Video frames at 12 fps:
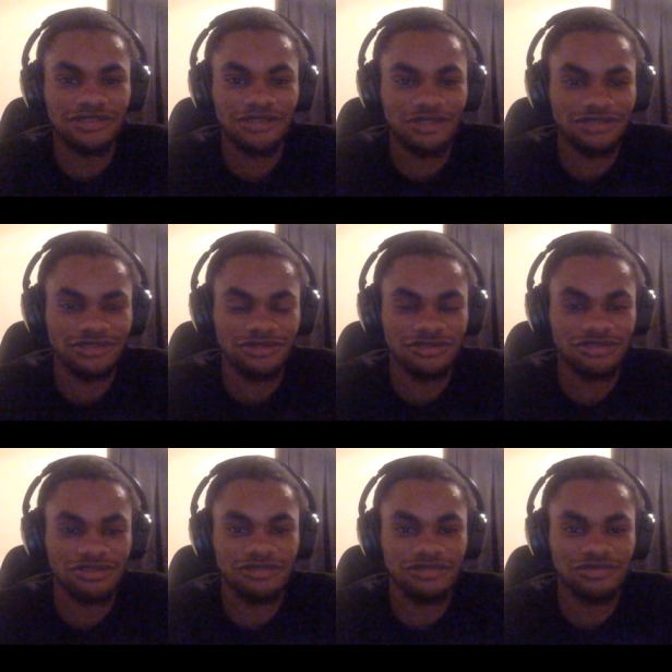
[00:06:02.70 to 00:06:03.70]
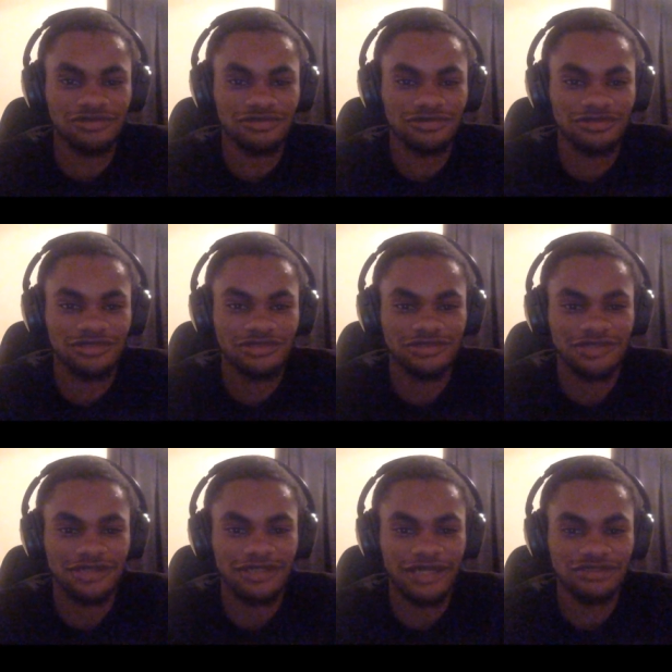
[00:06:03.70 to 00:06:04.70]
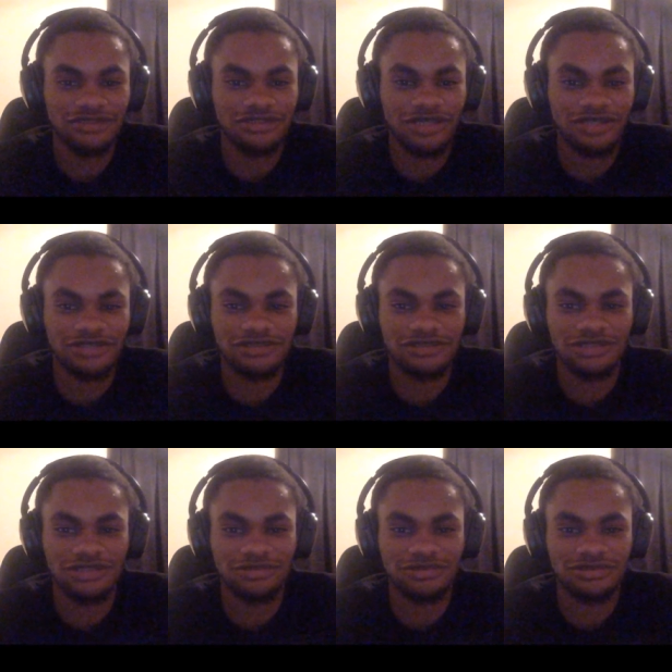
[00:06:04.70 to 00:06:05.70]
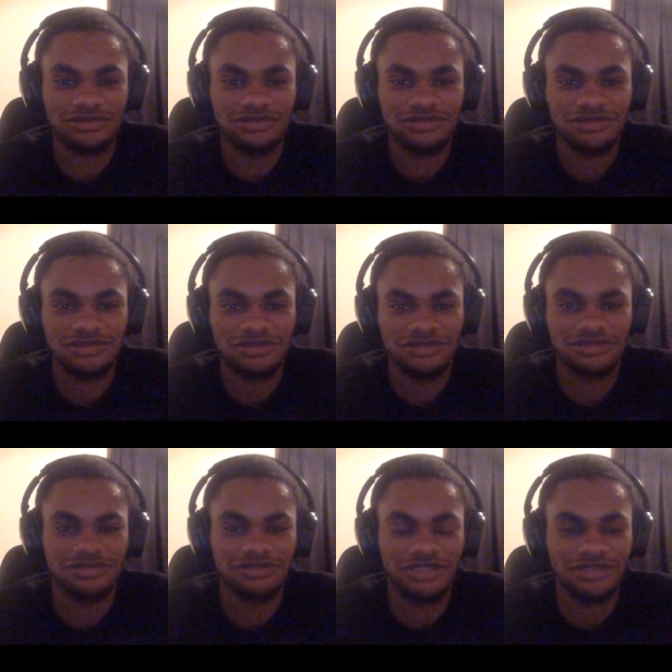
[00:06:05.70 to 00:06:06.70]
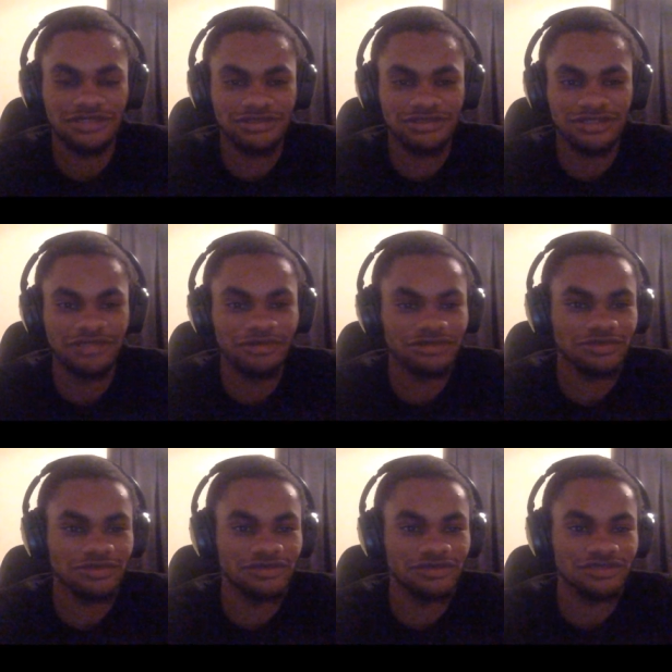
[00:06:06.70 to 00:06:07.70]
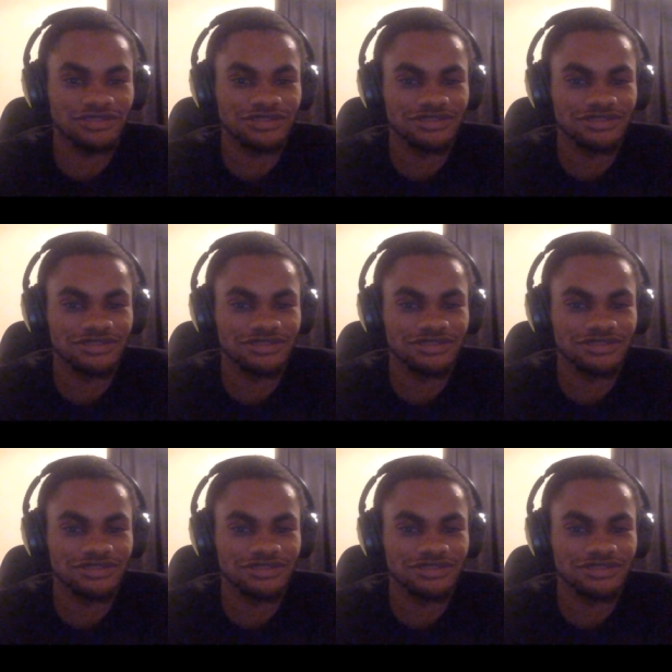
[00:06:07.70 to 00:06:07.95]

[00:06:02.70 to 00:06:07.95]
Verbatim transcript: touching those trees will allow Jon to see something that he wasn't supposed to see.